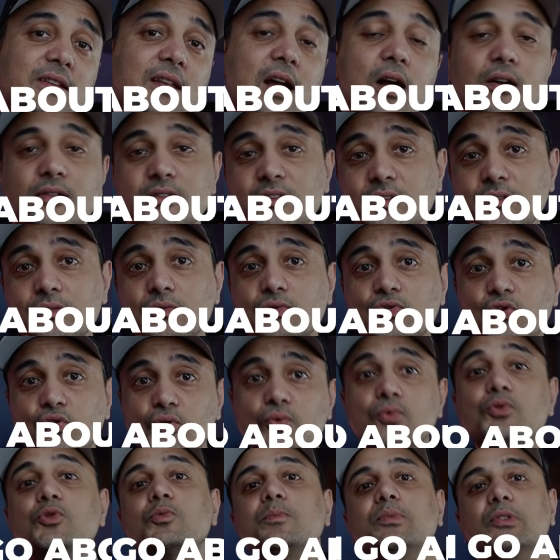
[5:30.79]
in, how do you
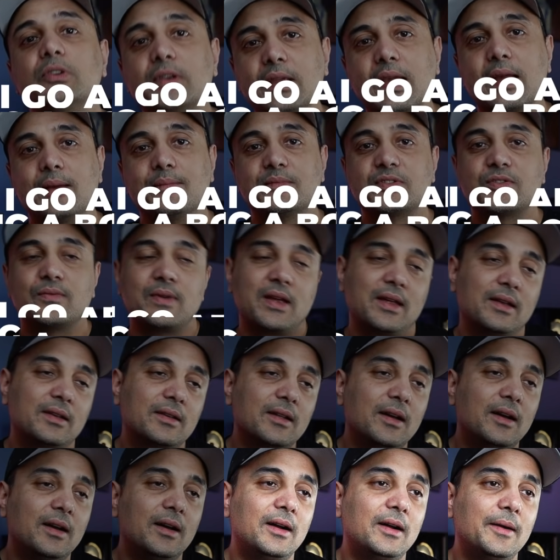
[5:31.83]
choose bootcamps, right?
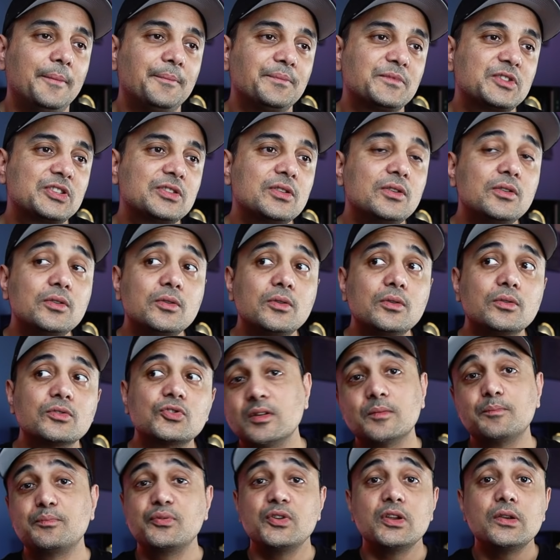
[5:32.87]
So
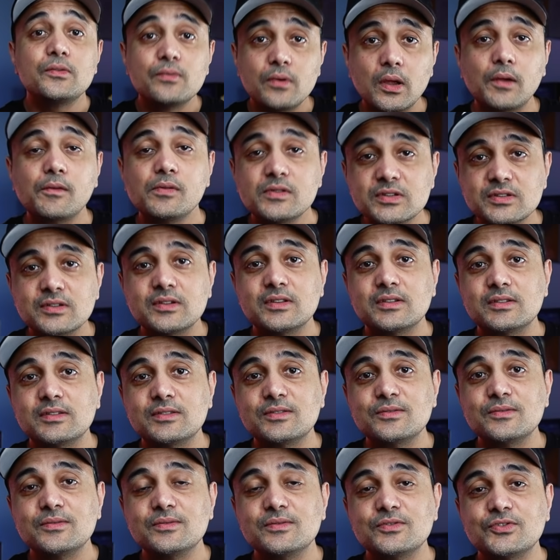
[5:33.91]
the prerequisite
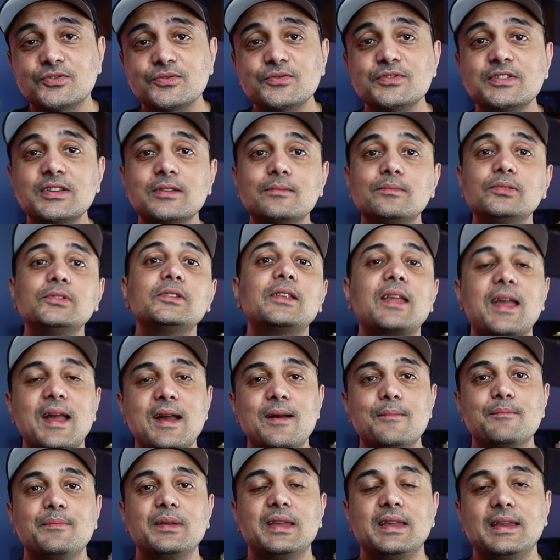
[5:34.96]
to choosing
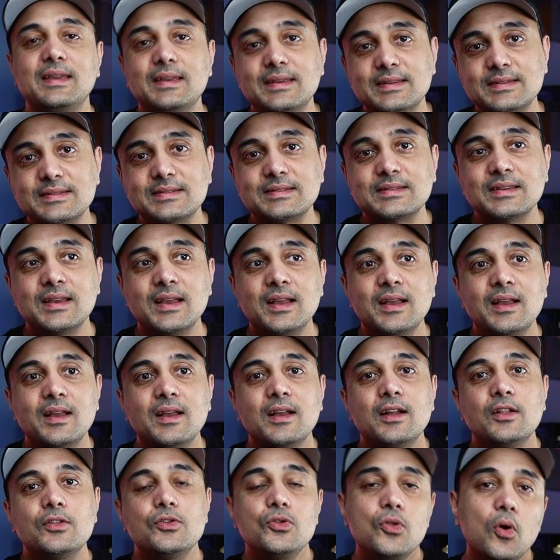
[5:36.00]
bootcamp is
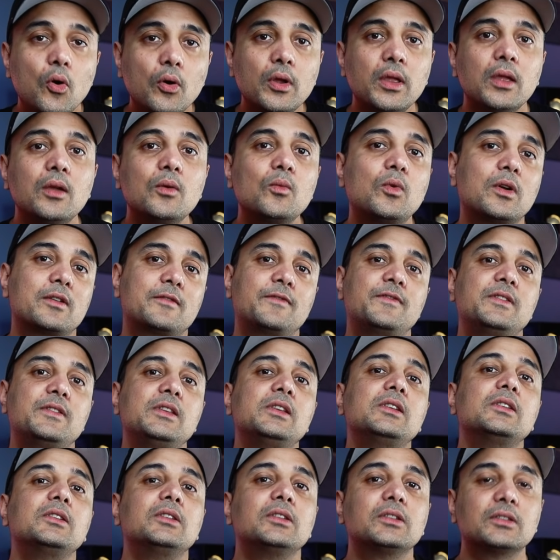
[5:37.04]
knowing what
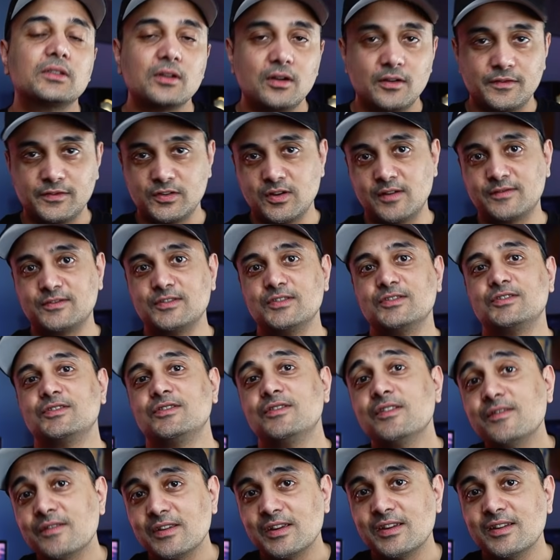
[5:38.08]
field of software
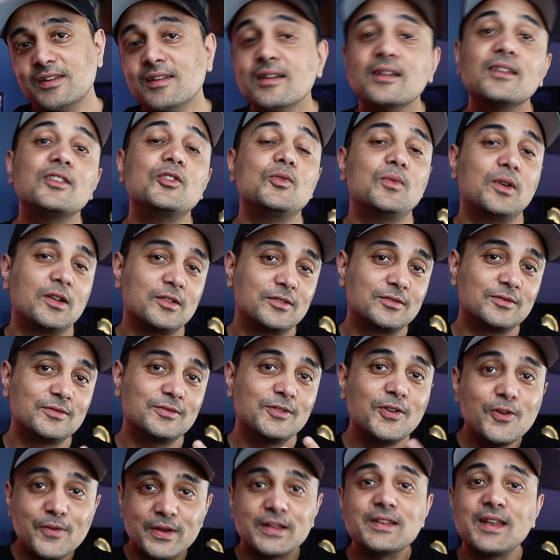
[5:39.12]
engineering you want to
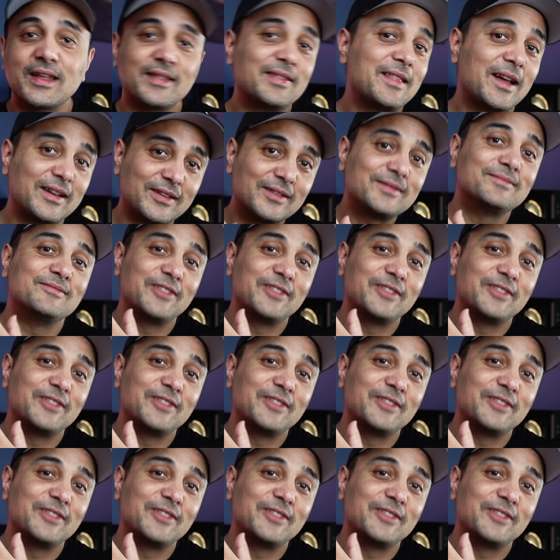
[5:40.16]
go in. And that